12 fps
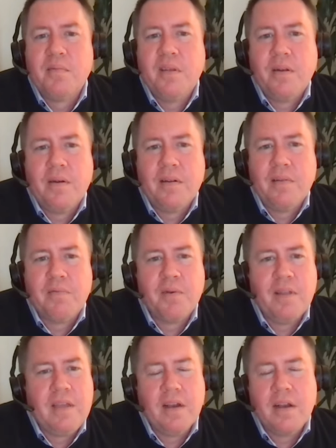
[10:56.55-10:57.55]
you know at a
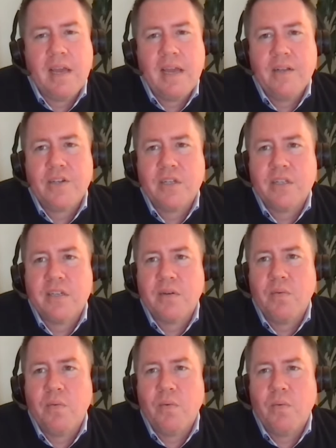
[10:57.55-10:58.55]
really young age and so